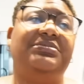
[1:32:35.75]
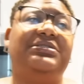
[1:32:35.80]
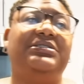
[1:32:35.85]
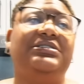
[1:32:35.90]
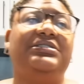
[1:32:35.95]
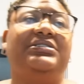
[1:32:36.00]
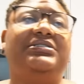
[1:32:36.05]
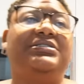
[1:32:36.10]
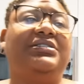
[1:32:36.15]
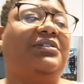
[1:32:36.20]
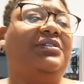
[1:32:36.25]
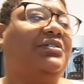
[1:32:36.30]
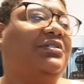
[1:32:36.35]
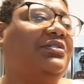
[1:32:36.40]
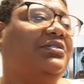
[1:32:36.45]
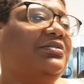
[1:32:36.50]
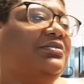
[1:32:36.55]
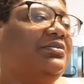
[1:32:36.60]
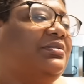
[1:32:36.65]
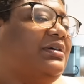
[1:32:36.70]

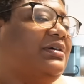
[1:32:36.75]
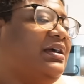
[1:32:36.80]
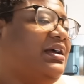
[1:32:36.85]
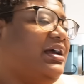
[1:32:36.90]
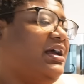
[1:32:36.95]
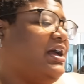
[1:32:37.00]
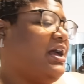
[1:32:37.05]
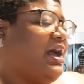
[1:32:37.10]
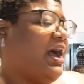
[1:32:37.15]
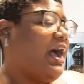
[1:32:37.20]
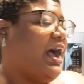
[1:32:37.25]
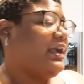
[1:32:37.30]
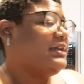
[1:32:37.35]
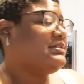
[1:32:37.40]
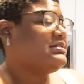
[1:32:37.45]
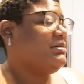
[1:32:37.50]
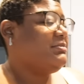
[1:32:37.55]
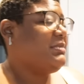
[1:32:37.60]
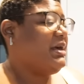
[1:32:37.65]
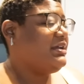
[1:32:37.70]
So I
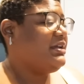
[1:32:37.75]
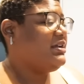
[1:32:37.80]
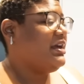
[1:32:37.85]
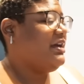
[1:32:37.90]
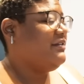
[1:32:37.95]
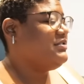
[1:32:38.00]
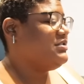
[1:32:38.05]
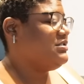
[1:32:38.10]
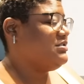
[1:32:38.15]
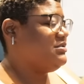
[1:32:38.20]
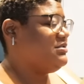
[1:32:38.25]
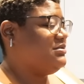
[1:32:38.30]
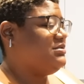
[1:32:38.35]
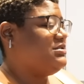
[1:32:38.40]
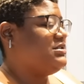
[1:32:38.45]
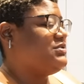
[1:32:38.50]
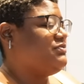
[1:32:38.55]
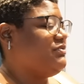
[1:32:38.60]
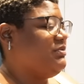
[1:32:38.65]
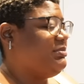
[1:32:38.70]
guess I might have to
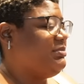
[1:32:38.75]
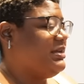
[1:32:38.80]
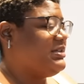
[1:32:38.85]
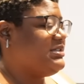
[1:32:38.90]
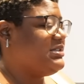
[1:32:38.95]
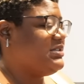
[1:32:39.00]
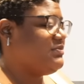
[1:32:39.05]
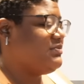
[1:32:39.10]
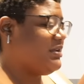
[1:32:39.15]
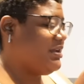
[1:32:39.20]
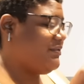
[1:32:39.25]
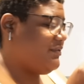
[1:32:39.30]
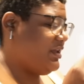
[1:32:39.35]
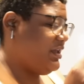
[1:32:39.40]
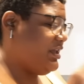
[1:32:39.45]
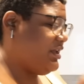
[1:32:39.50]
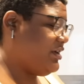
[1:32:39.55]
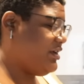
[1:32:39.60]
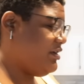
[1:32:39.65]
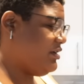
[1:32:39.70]
just replace this one every
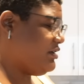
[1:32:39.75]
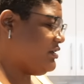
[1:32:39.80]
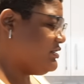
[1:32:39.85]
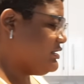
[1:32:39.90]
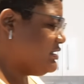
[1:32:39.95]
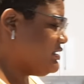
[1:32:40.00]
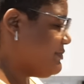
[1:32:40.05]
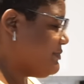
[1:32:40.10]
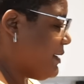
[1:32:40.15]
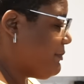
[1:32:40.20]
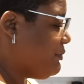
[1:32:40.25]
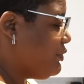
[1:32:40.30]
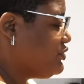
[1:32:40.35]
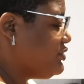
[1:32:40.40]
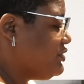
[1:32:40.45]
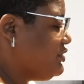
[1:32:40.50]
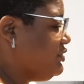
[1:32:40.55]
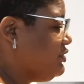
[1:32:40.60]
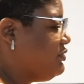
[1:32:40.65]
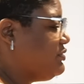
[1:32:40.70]
year, because this is my
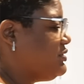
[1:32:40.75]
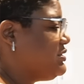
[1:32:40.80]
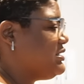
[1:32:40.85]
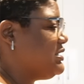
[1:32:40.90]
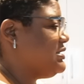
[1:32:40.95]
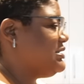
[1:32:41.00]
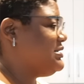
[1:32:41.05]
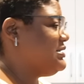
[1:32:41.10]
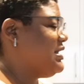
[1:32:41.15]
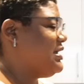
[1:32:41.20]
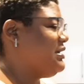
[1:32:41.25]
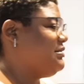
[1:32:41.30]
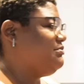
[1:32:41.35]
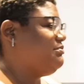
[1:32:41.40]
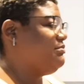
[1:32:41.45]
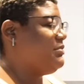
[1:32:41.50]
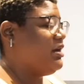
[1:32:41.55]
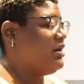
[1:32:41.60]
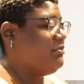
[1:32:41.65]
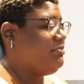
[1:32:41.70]
most used to
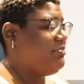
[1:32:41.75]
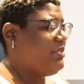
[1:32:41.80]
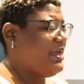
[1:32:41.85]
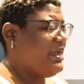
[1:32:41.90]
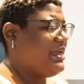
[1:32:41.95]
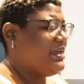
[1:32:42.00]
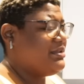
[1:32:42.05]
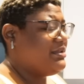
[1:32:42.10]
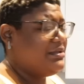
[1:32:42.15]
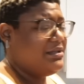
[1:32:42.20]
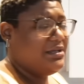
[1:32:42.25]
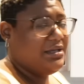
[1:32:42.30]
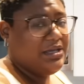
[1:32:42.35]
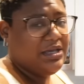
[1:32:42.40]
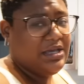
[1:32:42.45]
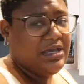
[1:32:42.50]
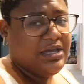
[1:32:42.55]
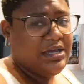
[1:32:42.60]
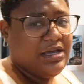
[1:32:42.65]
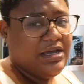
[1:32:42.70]
set up pan.
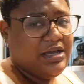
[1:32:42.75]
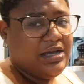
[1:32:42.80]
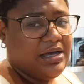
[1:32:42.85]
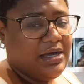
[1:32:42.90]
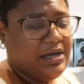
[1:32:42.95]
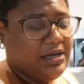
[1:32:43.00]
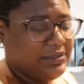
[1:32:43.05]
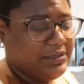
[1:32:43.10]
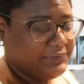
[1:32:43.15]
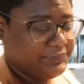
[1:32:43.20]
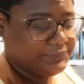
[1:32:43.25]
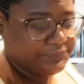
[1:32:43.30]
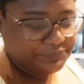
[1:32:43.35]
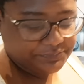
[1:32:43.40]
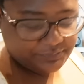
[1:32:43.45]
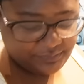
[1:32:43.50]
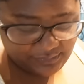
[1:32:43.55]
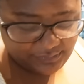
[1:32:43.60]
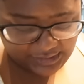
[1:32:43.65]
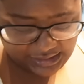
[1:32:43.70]

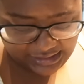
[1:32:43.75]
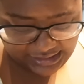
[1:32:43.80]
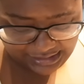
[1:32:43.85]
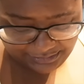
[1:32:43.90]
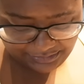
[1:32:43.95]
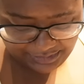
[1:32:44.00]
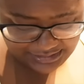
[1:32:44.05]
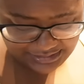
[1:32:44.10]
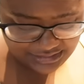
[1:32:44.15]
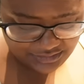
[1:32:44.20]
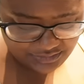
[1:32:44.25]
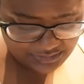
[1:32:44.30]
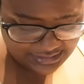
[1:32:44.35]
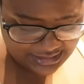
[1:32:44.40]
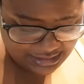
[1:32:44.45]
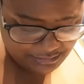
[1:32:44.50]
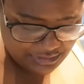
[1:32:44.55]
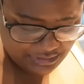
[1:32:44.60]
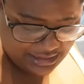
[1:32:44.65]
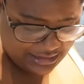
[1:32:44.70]
And plus this one
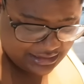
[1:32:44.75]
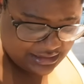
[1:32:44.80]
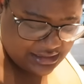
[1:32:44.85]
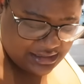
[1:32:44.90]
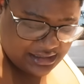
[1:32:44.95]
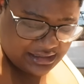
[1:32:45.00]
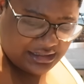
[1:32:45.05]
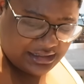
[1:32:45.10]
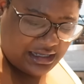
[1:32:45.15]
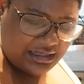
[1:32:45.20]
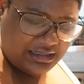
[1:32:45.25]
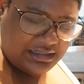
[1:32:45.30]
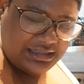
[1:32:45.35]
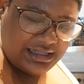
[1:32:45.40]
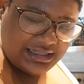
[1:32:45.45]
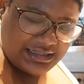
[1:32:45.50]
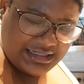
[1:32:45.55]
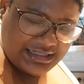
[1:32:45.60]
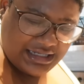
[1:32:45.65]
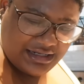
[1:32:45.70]
came with like a
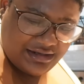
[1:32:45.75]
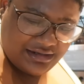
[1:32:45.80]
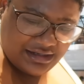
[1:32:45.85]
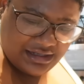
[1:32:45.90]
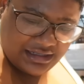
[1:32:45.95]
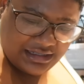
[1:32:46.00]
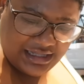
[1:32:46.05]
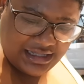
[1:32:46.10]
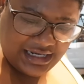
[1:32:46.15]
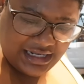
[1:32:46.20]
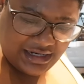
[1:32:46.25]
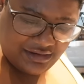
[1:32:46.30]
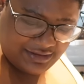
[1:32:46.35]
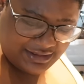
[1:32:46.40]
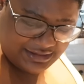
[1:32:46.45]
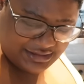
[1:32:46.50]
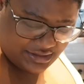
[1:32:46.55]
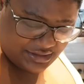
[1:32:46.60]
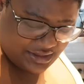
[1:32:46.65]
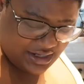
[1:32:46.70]
cleaning
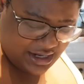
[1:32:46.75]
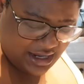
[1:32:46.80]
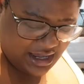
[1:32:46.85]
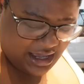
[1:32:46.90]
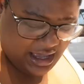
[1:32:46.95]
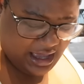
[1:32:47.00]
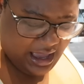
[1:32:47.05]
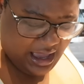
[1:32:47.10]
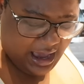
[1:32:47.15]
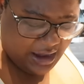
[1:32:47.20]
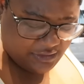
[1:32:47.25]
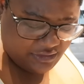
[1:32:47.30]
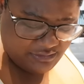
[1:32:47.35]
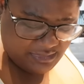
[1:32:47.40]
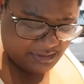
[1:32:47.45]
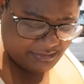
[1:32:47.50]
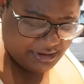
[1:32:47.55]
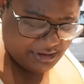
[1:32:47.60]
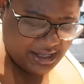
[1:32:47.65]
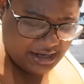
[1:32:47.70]
eraser. I don't
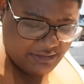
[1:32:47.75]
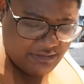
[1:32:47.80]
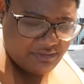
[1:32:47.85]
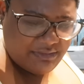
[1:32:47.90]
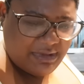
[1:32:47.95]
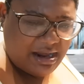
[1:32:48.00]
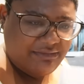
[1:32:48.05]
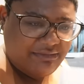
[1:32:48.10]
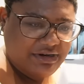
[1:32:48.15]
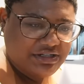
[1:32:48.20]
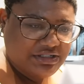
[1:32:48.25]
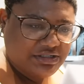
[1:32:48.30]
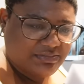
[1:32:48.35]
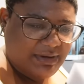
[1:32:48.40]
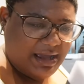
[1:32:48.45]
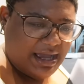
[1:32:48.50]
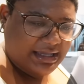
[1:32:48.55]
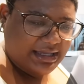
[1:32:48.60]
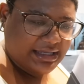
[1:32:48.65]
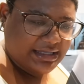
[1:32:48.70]
remember getting with my original
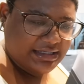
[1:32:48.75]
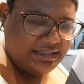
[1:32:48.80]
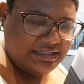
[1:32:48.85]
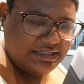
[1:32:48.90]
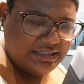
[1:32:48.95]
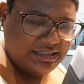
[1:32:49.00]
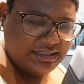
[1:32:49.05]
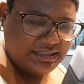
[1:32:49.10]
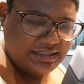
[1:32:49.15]
package.